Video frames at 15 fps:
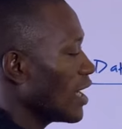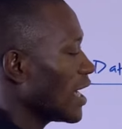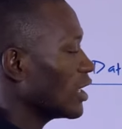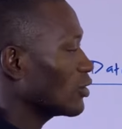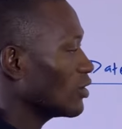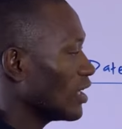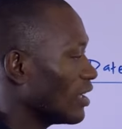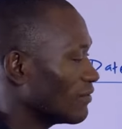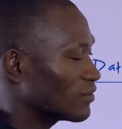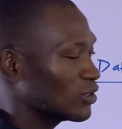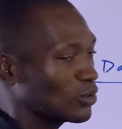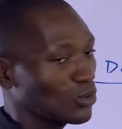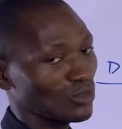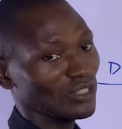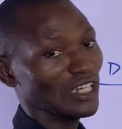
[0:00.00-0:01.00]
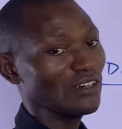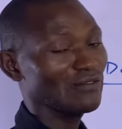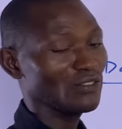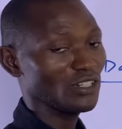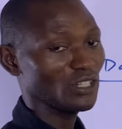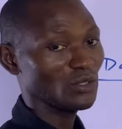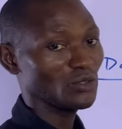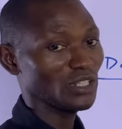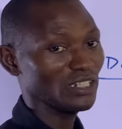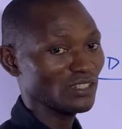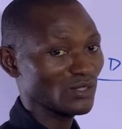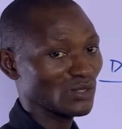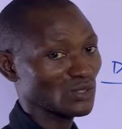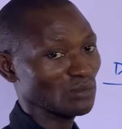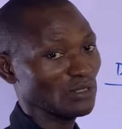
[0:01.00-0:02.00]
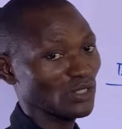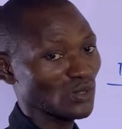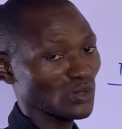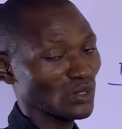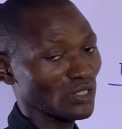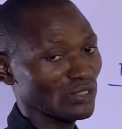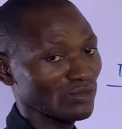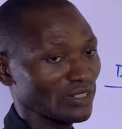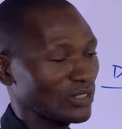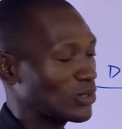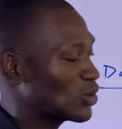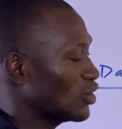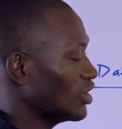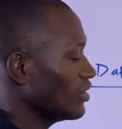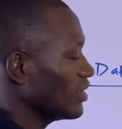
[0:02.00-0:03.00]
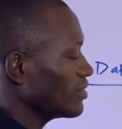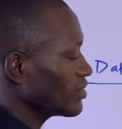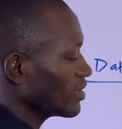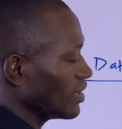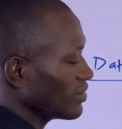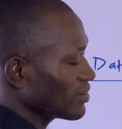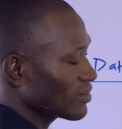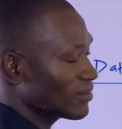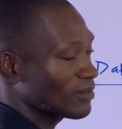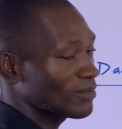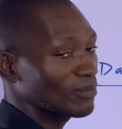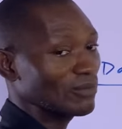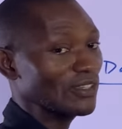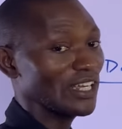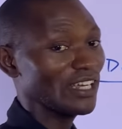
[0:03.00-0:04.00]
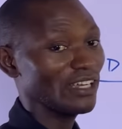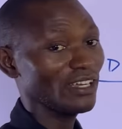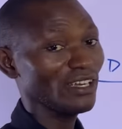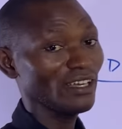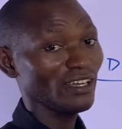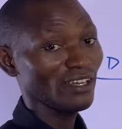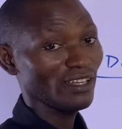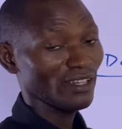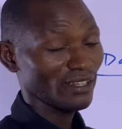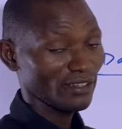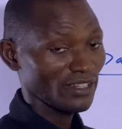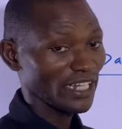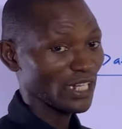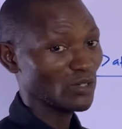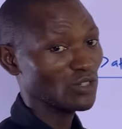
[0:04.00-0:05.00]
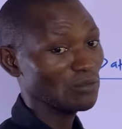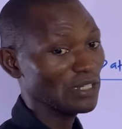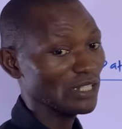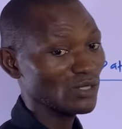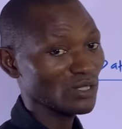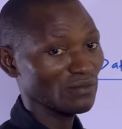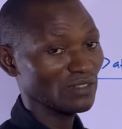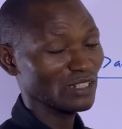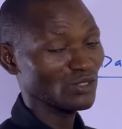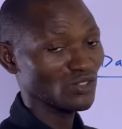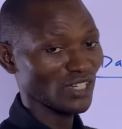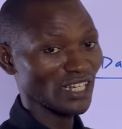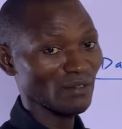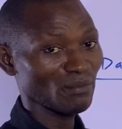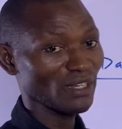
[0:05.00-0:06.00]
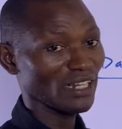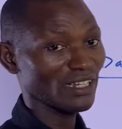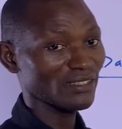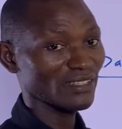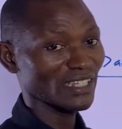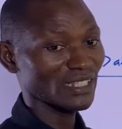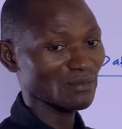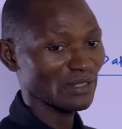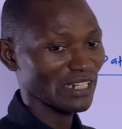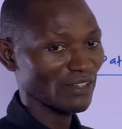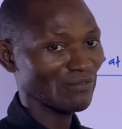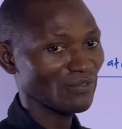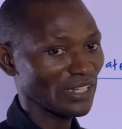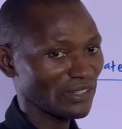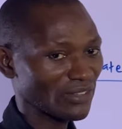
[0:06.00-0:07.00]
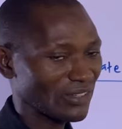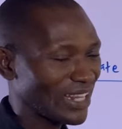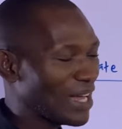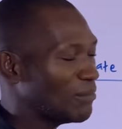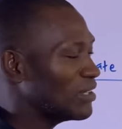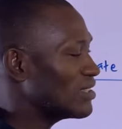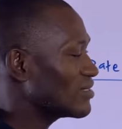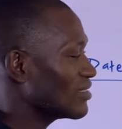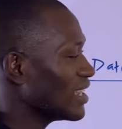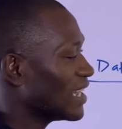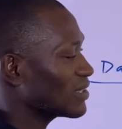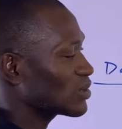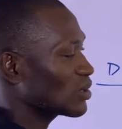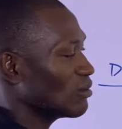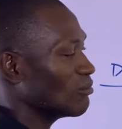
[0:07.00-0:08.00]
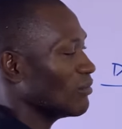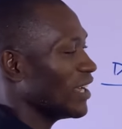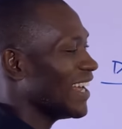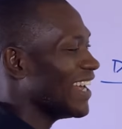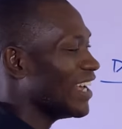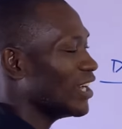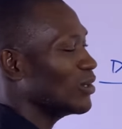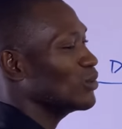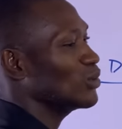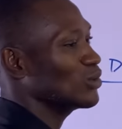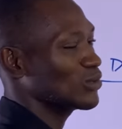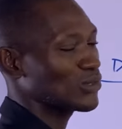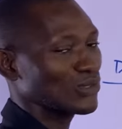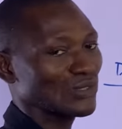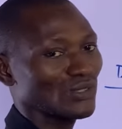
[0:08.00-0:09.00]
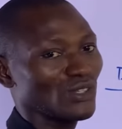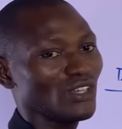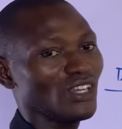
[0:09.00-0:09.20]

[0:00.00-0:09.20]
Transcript: and you have the total for the credits to be 200. So in this case, the agreement of the trial balance has been affected. That means there are some errors